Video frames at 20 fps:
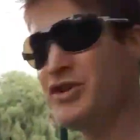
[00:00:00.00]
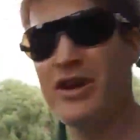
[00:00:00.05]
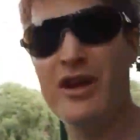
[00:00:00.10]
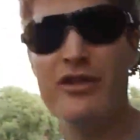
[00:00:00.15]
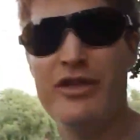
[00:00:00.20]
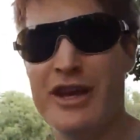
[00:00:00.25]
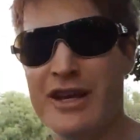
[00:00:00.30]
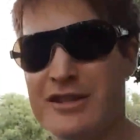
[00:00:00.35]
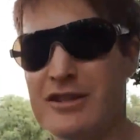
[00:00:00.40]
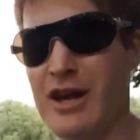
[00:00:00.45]
you
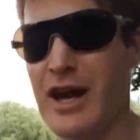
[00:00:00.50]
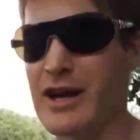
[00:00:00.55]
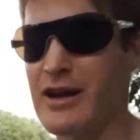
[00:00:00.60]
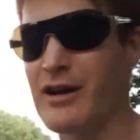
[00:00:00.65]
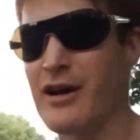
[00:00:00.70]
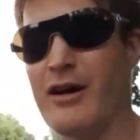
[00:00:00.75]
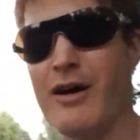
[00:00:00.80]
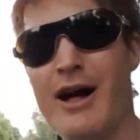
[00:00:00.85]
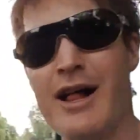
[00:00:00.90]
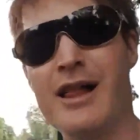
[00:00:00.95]
do things
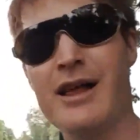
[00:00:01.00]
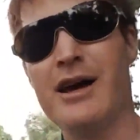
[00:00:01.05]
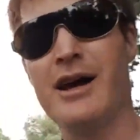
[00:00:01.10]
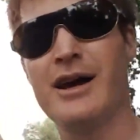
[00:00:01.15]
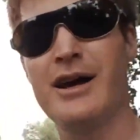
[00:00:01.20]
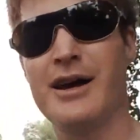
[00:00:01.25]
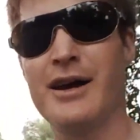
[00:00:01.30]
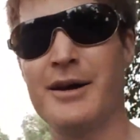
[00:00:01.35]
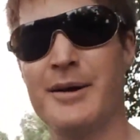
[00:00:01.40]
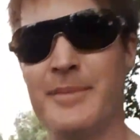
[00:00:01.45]
like, oh,
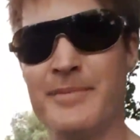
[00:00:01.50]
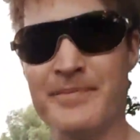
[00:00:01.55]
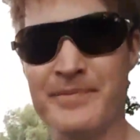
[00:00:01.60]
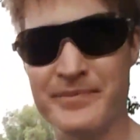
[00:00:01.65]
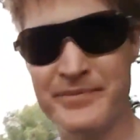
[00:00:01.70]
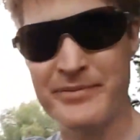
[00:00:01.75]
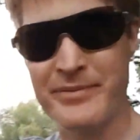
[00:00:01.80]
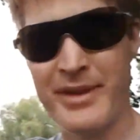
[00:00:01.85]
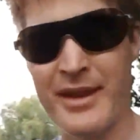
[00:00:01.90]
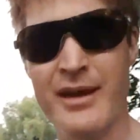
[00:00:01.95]

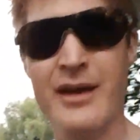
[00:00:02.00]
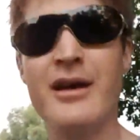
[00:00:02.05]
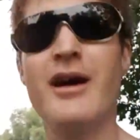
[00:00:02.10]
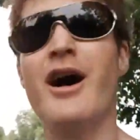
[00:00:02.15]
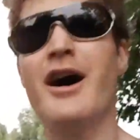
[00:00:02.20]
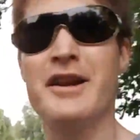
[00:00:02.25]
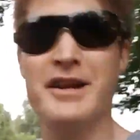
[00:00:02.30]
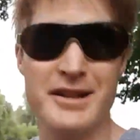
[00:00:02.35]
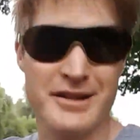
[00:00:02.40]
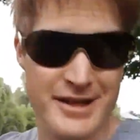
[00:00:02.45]

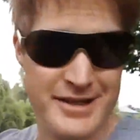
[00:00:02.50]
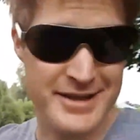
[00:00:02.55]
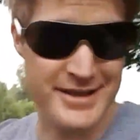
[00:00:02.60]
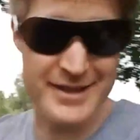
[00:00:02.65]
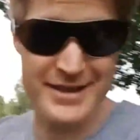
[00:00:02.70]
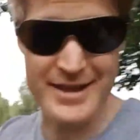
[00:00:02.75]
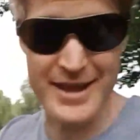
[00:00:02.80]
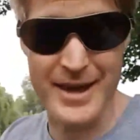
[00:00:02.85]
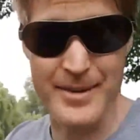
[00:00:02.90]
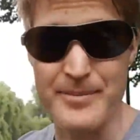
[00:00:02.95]
I didn't
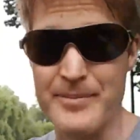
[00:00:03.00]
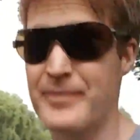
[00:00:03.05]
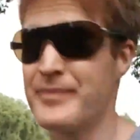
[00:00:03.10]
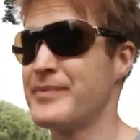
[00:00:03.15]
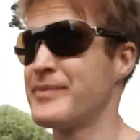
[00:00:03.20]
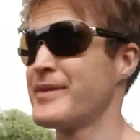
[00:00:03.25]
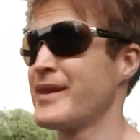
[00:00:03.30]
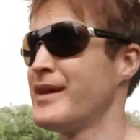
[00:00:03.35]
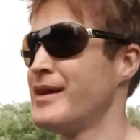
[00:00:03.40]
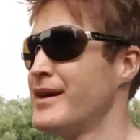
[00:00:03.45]
listen to them.
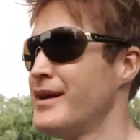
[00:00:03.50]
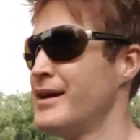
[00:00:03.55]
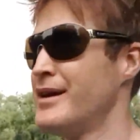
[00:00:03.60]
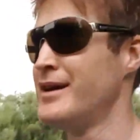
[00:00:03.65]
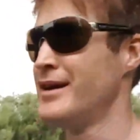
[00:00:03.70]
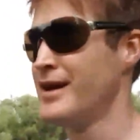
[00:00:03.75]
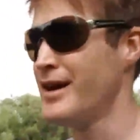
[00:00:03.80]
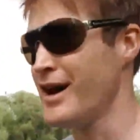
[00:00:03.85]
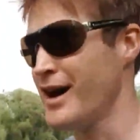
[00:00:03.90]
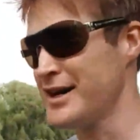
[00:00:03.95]

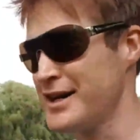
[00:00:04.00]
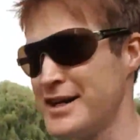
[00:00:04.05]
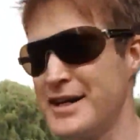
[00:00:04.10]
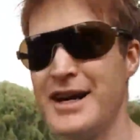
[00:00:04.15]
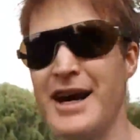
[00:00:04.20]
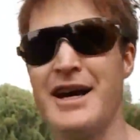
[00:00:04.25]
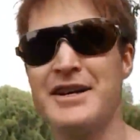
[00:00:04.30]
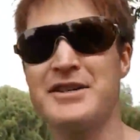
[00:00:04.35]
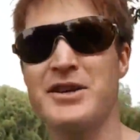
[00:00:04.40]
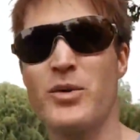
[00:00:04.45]
I
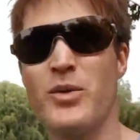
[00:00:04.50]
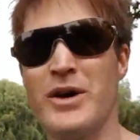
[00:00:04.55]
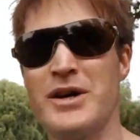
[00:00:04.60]
didn't ask